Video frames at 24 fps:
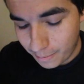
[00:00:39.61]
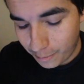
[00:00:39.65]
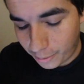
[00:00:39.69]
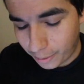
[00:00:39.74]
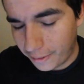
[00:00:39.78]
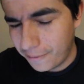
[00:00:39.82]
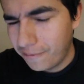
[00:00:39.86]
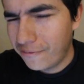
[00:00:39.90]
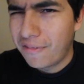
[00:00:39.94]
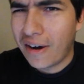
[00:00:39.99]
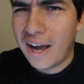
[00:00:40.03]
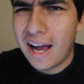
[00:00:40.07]

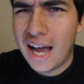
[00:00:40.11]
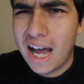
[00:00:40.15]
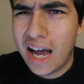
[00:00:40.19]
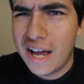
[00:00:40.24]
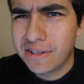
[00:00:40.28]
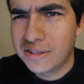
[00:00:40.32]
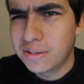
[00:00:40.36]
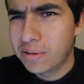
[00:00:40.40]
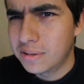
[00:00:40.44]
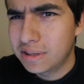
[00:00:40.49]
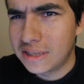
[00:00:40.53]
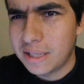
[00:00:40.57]

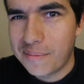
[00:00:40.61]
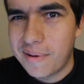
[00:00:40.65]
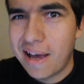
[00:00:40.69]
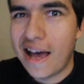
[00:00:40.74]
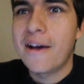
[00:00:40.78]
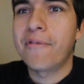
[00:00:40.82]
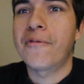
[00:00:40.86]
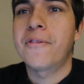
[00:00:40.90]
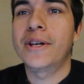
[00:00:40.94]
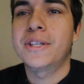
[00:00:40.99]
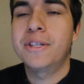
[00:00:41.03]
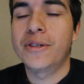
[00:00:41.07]
0.5 so once I'm
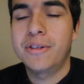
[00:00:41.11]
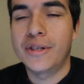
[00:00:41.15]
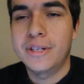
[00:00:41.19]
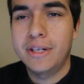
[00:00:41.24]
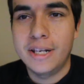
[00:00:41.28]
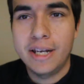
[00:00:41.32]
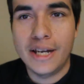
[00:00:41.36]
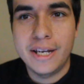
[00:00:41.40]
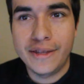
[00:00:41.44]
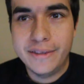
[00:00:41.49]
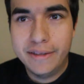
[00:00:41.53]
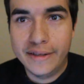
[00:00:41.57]
halfway through the
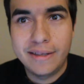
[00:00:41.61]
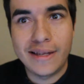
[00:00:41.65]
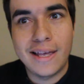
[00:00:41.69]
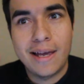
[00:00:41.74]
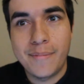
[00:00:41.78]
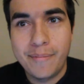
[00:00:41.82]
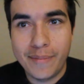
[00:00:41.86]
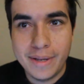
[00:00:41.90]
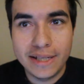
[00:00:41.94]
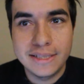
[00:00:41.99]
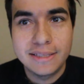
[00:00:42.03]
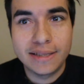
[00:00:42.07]
day then
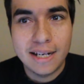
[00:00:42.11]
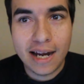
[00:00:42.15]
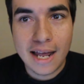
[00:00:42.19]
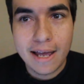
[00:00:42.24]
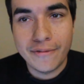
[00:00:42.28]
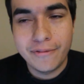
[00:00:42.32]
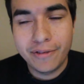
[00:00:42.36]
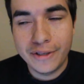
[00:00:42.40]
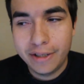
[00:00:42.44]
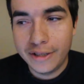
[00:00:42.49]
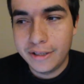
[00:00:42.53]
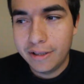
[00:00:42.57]
that makes it
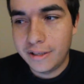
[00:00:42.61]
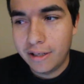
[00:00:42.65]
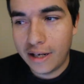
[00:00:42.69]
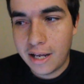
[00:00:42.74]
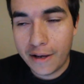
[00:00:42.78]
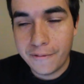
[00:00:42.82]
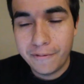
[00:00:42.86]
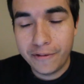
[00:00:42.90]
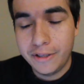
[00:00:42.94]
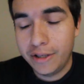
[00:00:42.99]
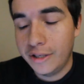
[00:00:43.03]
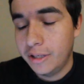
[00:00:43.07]
half a year
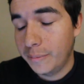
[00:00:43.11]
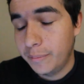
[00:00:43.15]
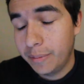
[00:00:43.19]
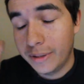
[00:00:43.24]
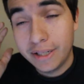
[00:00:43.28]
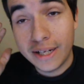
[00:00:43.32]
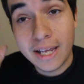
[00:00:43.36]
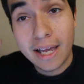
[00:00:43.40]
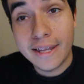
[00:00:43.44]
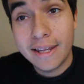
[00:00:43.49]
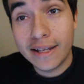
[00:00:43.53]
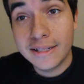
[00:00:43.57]
half a year
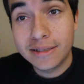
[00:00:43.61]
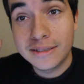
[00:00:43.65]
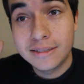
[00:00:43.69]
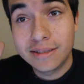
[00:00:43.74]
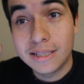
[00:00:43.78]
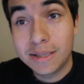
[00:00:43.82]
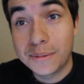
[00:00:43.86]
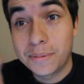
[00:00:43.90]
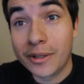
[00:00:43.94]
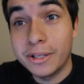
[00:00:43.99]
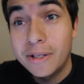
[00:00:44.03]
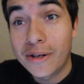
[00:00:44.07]
but yeah that's
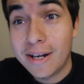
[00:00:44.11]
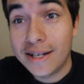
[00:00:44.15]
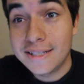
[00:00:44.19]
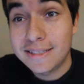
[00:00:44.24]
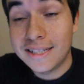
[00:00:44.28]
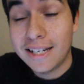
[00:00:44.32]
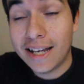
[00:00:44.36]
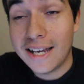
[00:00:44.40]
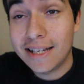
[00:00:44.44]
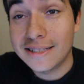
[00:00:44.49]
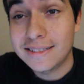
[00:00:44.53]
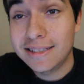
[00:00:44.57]
that's pretty
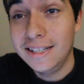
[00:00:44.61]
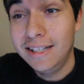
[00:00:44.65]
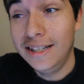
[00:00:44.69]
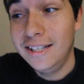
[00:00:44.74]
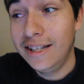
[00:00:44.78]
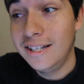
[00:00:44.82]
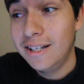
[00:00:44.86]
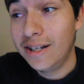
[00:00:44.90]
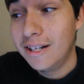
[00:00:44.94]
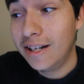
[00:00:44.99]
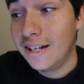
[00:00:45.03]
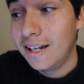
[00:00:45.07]
crazy guys
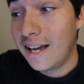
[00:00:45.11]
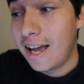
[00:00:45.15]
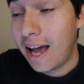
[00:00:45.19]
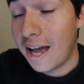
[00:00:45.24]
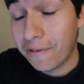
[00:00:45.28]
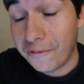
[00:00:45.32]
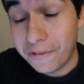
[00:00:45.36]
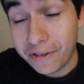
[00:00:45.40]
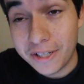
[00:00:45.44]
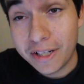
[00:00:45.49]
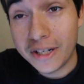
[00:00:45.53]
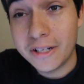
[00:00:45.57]

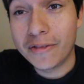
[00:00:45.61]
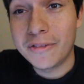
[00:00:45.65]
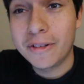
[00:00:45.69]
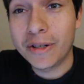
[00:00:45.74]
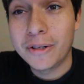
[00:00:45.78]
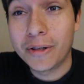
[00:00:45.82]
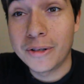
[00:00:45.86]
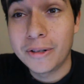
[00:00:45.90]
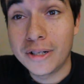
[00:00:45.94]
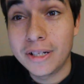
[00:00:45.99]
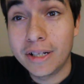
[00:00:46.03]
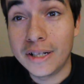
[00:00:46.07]
half a year of
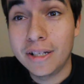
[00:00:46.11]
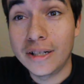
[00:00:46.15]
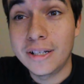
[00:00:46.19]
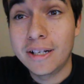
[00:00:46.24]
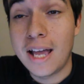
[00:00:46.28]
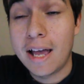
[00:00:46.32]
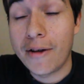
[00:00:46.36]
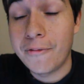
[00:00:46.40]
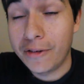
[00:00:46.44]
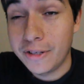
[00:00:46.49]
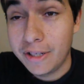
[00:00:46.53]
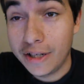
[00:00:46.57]
recording
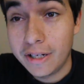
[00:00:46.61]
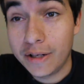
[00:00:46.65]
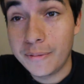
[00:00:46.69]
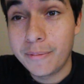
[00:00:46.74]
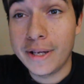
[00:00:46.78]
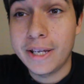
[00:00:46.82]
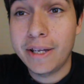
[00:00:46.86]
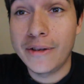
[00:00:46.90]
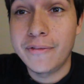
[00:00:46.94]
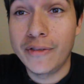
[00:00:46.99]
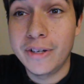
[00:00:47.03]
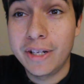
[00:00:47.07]
half a year
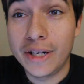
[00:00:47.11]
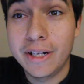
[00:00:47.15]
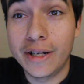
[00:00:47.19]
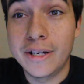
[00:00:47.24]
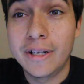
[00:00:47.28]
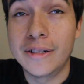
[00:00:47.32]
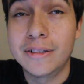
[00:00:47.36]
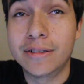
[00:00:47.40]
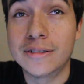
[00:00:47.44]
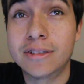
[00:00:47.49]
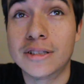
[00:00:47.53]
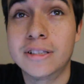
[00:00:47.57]
making
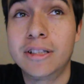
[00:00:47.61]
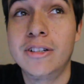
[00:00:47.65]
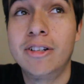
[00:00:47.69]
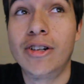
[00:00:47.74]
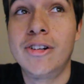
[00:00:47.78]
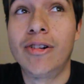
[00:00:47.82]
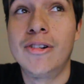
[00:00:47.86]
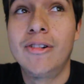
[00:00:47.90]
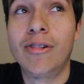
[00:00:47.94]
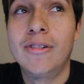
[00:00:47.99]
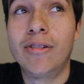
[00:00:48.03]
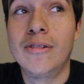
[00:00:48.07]
videos
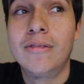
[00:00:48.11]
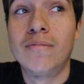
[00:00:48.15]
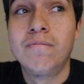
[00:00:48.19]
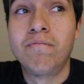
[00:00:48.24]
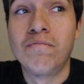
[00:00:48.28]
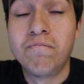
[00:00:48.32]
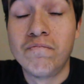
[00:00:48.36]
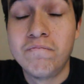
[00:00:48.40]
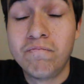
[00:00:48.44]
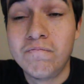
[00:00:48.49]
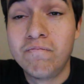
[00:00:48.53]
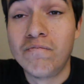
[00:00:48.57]

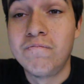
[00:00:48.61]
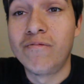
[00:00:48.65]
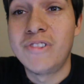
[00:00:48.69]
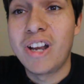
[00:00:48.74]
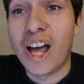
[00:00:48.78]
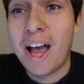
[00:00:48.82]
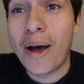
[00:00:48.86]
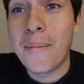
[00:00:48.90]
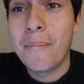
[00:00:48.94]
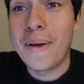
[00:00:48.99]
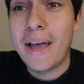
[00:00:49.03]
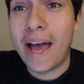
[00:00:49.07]

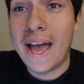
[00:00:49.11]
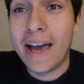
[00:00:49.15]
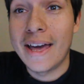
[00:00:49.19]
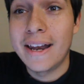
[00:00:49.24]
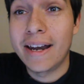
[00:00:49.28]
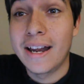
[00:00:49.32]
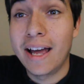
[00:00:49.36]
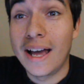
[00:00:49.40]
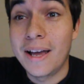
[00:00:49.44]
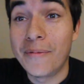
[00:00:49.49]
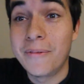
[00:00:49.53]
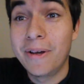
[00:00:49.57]
not
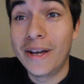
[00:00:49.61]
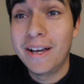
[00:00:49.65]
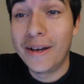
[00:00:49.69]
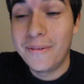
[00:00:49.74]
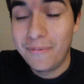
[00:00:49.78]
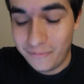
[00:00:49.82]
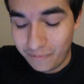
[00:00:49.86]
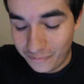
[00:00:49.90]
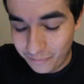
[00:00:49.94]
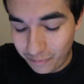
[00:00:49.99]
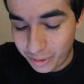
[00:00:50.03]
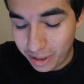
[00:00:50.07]
bad I'm
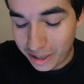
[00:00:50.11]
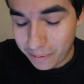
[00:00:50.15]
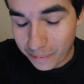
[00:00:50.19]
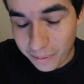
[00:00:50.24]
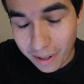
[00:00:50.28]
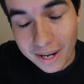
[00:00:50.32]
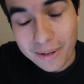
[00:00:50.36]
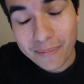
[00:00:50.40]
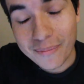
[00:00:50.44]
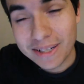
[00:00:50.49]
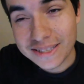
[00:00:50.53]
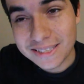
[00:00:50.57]
uh, pretty
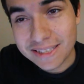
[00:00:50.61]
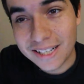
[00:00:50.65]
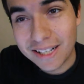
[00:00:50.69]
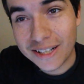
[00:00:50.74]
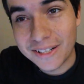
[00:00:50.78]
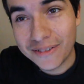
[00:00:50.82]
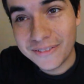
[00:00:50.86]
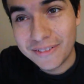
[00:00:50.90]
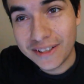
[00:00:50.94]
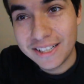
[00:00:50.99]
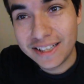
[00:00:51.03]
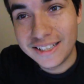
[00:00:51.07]
proud of
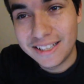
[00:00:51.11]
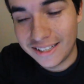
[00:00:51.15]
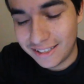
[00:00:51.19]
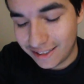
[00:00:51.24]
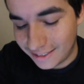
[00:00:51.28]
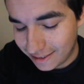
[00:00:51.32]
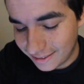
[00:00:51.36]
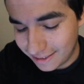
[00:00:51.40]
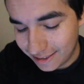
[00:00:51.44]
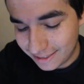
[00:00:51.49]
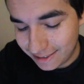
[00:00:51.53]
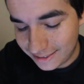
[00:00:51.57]
myself and
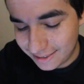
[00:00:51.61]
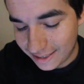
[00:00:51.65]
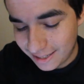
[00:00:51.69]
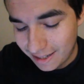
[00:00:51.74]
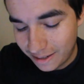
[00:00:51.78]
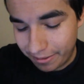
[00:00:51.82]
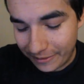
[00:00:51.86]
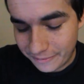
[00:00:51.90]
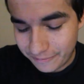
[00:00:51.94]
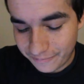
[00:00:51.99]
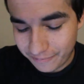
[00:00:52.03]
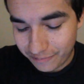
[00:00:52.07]
uh, it's
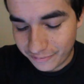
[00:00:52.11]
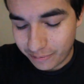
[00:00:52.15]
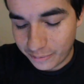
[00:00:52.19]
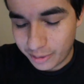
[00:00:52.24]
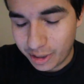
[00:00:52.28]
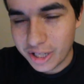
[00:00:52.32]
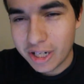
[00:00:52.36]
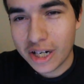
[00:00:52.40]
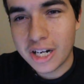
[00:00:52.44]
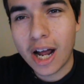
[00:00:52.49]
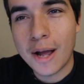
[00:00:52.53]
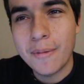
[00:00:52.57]
a
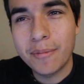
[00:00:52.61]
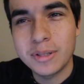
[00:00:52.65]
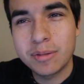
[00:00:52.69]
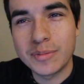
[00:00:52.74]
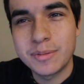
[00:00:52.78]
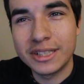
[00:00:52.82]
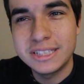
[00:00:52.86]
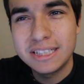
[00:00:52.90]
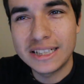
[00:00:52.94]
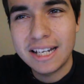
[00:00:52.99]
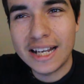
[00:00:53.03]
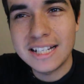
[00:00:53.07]
good
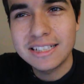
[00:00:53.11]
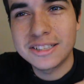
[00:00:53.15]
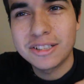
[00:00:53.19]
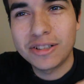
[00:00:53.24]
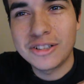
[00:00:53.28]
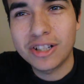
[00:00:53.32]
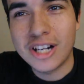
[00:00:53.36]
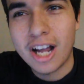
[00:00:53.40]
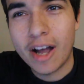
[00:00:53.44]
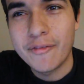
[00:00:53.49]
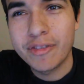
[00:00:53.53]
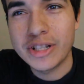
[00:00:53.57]
accomplishment it's a nice
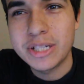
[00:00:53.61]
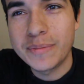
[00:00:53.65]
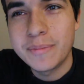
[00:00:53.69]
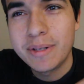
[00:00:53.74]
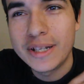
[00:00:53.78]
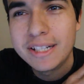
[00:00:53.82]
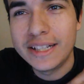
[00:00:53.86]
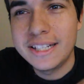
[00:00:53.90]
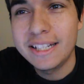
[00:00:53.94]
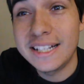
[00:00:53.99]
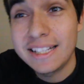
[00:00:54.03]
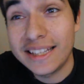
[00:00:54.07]
little
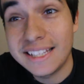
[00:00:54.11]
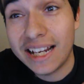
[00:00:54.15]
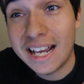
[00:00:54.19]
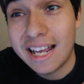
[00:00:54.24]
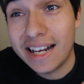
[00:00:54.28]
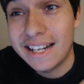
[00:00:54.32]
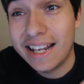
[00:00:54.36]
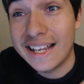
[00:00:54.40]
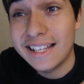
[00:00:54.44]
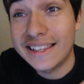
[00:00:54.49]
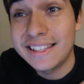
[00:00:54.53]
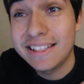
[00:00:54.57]
accomplishment didn't think
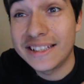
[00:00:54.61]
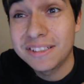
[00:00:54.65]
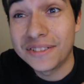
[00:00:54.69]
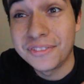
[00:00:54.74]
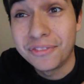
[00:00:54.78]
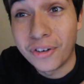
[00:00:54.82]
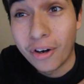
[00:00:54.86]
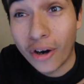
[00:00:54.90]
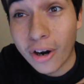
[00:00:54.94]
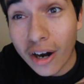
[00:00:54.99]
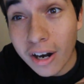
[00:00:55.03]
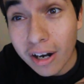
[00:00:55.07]
I'd get this
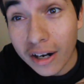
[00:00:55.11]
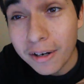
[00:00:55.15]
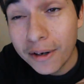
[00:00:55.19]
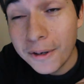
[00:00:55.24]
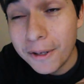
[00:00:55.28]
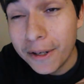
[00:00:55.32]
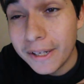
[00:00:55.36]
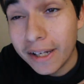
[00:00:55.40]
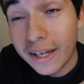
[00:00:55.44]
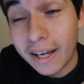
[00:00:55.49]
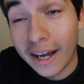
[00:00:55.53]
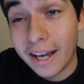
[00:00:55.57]
far
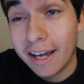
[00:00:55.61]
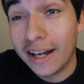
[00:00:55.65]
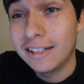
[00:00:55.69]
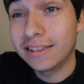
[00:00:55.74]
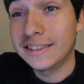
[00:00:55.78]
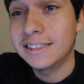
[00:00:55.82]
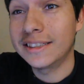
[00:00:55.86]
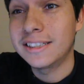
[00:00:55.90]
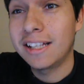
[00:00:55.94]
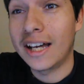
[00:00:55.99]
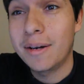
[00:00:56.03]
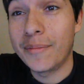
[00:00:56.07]

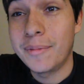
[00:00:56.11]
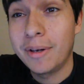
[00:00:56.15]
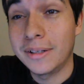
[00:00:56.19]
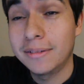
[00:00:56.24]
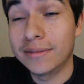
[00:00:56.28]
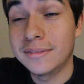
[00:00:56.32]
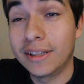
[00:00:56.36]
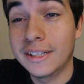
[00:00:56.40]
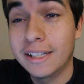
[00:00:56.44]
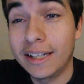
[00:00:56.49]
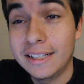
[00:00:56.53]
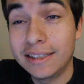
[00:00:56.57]
honestly thought
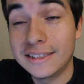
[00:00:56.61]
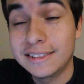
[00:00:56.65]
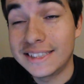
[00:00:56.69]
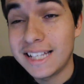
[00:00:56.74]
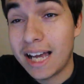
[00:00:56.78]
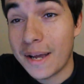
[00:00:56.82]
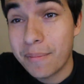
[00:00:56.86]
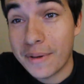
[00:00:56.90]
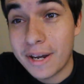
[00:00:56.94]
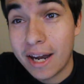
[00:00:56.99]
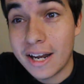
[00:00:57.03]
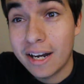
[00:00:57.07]
about again
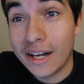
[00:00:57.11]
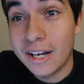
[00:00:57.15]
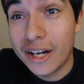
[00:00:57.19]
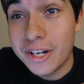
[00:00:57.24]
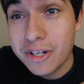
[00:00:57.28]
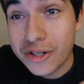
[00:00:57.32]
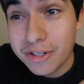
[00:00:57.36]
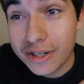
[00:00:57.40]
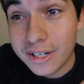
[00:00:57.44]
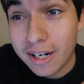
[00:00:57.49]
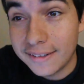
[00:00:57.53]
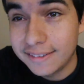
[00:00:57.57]
stopping at
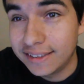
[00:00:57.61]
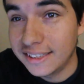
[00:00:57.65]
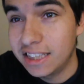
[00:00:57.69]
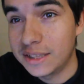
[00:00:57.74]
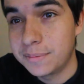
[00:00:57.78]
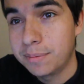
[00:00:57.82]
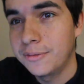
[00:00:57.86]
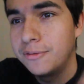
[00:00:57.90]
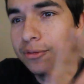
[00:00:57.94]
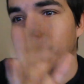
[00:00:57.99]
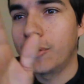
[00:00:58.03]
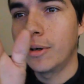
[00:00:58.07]
100 I've said
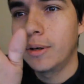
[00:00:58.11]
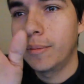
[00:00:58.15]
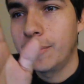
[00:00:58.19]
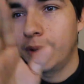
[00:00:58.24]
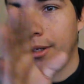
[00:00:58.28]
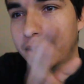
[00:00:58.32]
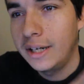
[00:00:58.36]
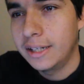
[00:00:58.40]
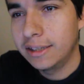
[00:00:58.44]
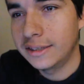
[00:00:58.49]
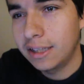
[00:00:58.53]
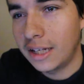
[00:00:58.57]
this before
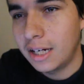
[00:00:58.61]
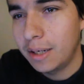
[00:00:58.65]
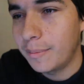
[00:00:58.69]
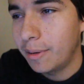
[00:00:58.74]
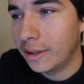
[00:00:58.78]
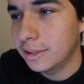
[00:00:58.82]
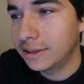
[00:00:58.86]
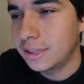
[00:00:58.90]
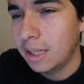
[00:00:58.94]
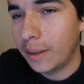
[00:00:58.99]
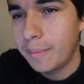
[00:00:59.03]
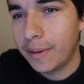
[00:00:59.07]
but I thought
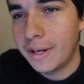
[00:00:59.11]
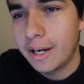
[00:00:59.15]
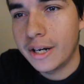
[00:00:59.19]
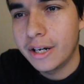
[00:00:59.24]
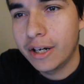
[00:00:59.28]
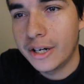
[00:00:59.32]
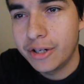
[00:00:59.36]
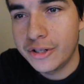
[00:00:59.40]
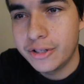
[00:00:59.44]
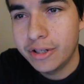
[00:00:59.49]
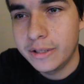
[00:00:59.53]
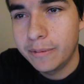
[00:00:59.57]
about stopping at
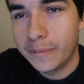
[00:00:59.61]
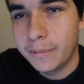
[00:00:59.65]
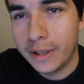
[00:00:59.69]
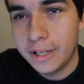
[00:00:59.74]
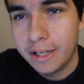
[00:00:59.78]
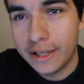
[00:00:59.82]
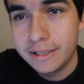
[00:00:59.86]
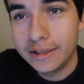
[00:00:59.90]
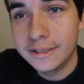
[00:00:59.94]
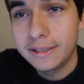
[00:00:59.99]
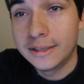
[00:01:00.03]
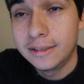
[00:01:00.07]
100
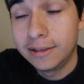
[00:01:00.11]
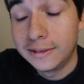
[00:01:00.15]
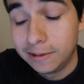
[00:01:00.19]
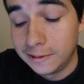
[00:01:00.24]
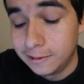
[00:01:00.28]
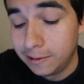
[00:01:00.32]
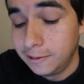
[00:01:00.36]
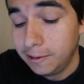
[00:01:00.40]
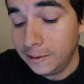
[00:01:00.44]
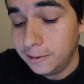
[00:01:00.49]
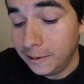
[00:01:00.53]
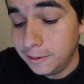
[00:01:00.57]
but
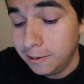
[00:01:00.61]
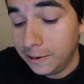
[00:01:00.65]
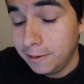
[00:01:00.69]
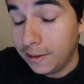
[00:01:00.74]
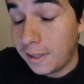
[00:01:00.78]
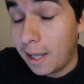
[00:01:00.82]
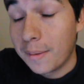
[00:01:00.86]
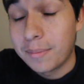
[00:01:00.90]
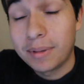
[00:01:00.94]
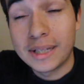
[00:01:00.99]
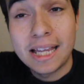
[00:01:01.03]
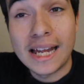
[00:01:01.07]

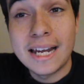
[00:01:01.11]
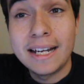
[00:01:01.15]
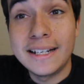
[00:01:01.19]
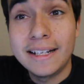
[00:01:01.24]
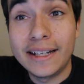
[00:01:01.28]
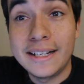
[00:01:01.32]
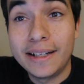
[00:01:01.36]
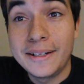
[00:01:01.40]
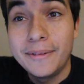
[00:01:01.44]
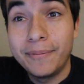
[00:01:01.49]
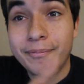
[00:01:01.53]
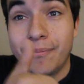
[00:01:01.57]
I'm glad I
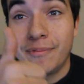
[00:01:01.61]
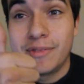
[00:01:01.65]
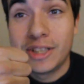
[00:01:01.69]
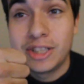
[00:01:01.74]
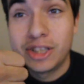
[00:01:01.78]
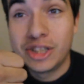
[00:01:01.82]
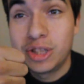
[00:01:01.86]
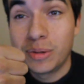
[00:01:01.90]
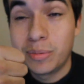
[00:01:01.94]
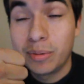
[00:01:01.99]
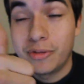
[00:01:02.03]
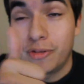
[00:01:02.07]
did it.
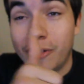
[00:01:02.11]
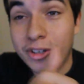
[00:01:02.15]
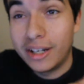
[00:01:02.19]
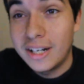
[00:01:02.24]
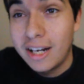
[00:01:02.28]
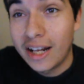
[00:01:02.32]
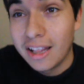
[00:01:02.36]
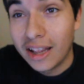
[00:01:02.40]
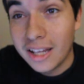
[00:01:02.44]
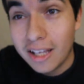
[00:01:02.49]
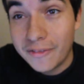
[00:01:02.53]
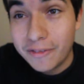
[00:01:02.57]
This is super
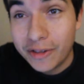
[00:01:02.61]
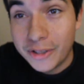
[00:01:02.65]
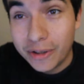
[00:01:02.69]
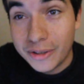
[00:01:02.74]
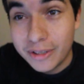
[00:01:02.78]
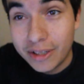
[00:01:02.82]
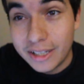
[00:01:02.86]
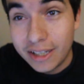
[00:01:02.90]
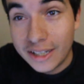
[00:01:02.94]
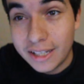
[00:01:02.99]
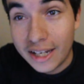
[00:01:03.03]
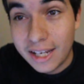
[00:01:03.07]
fun. I love
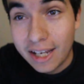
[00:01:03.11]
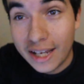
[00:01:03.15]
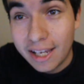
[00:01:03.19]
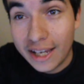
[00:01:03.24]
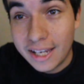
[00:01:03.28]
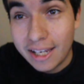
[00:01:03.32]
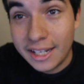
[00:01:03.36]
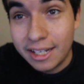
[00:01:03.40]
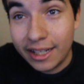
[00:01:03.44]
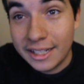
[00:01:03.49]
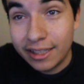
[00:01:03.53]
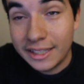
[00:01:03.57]
doing it
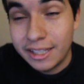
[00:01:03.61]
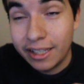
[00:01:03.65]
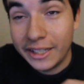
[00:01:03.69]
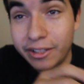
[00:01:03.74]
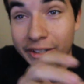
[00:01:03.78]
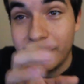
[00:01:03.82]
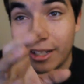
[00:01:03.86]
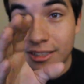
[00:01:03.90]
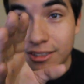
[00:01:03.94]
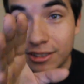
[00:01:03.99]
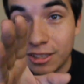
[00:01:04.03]
and thank you